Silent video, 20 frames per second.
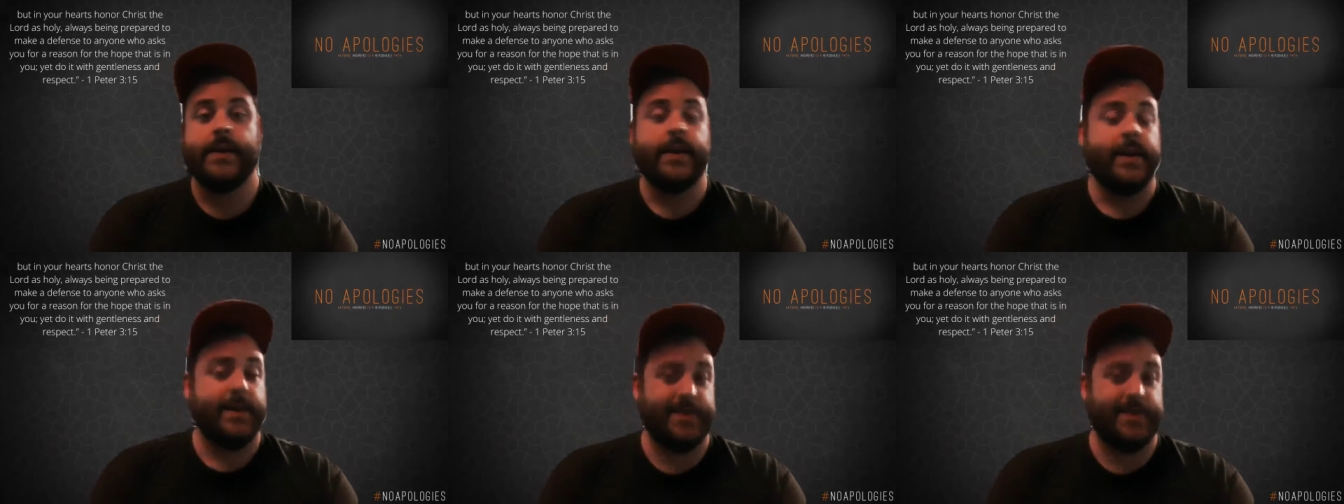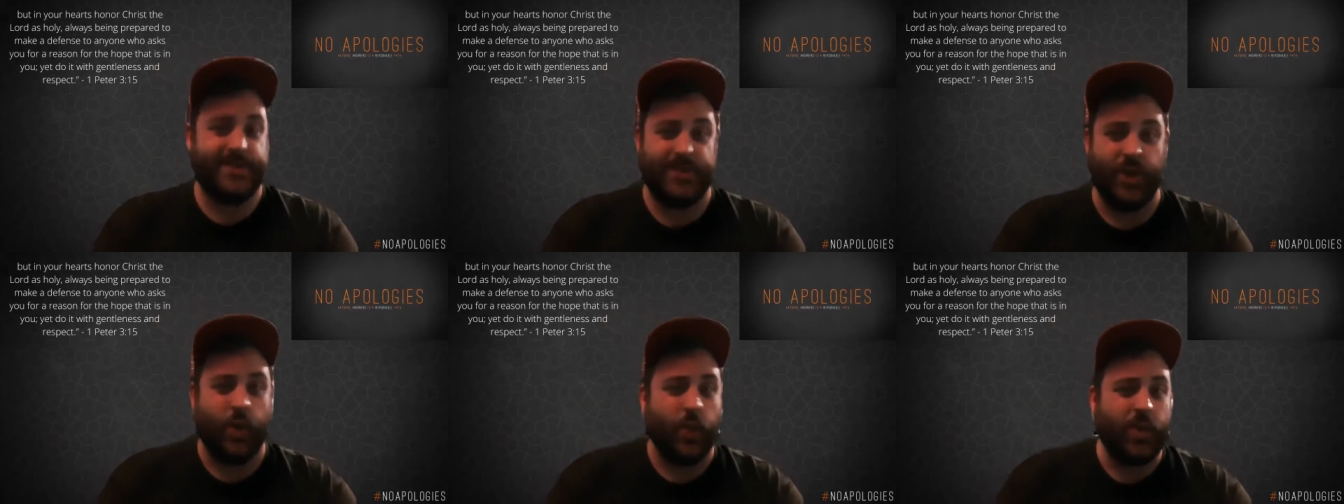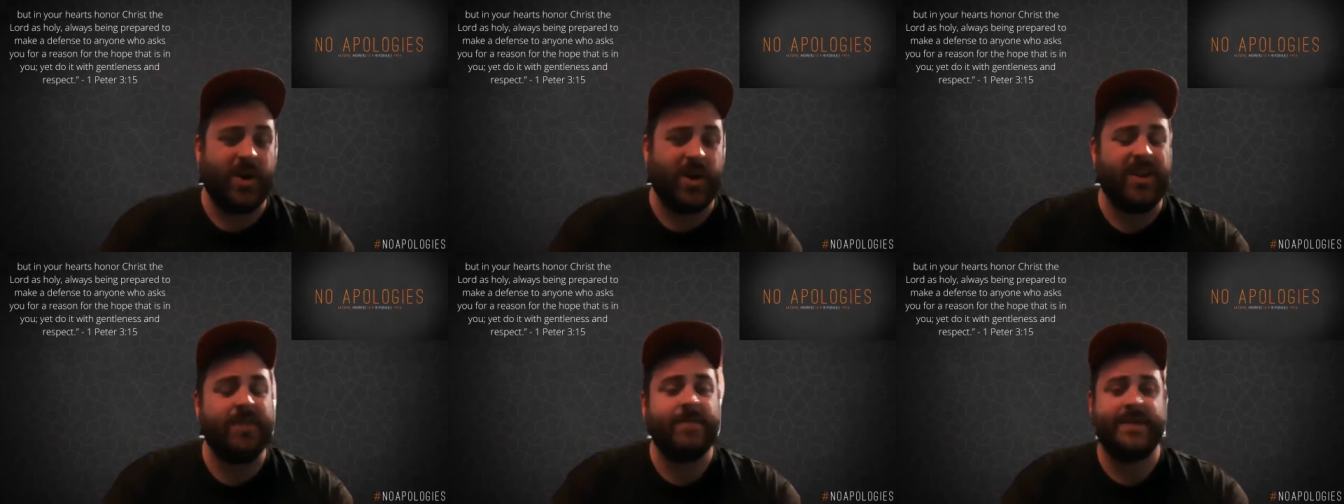And so
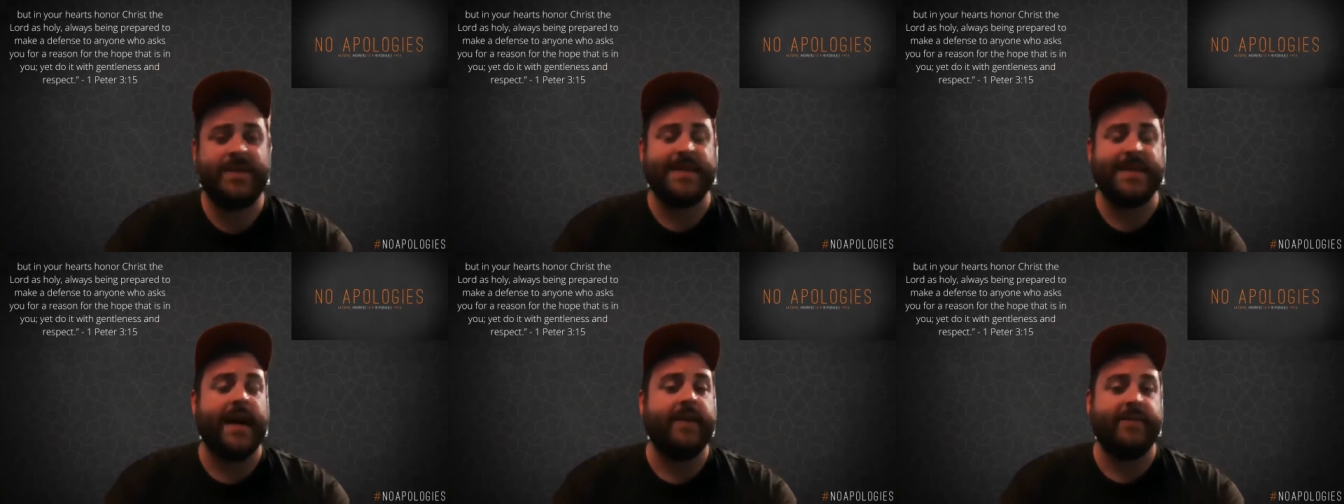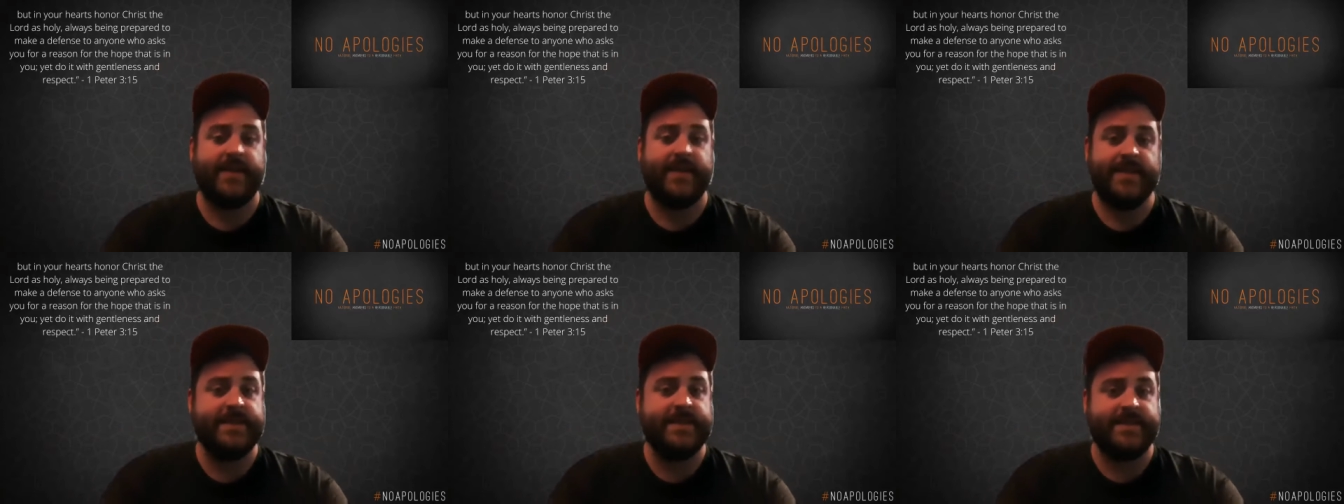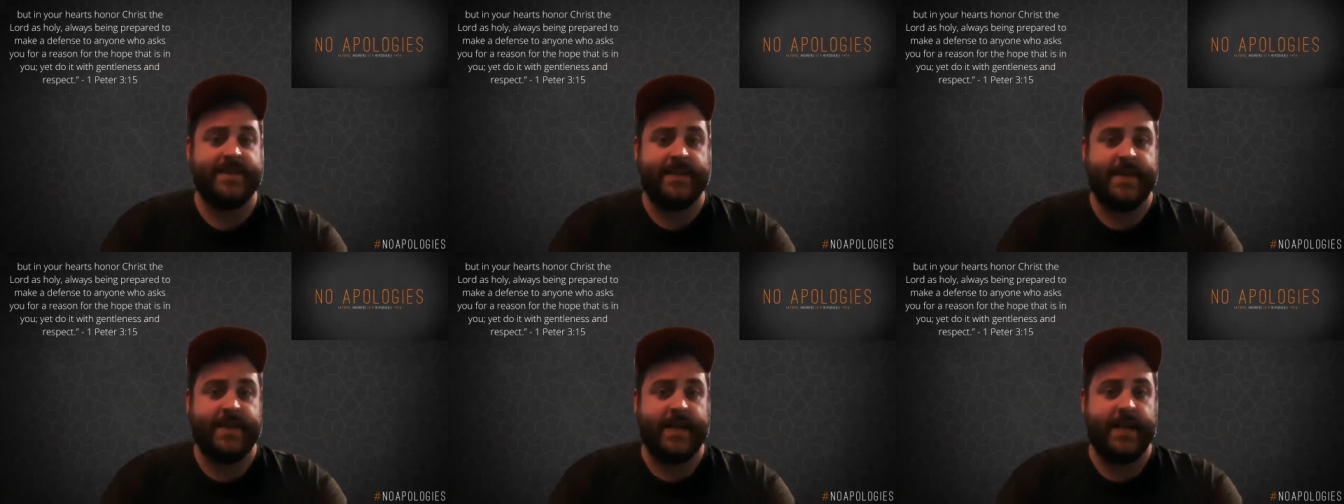we're going to be diving in
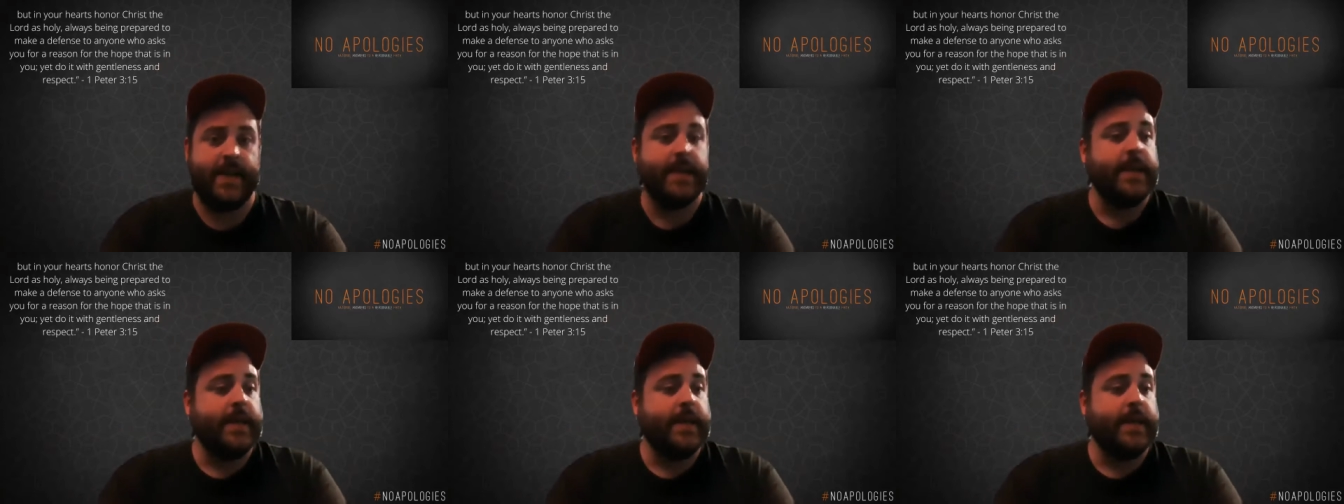this today.